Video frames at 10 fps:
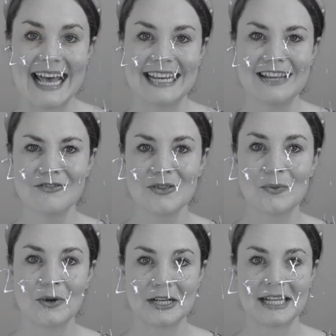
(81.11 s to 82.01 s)
and even the
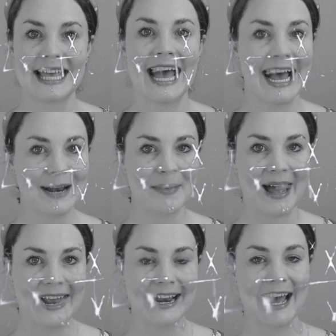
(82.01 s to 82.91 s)
word
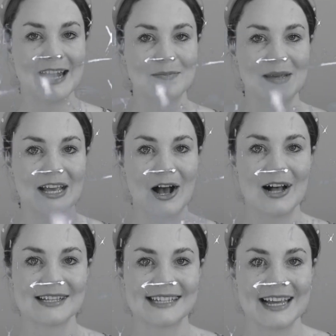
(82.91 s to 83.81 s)
Kanban had me
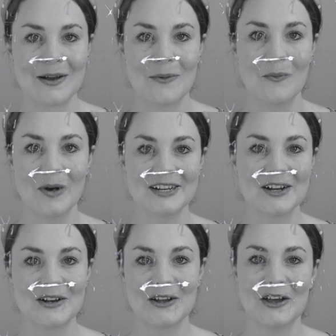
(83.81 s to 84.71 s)
asking, what
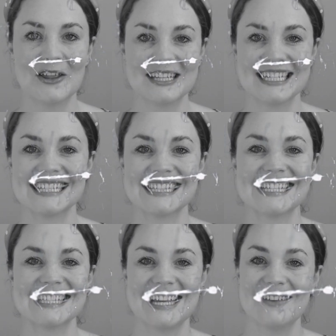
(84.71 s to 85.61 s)
on earth does
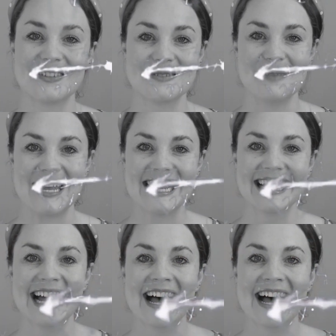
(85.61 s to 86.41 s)
this even mean?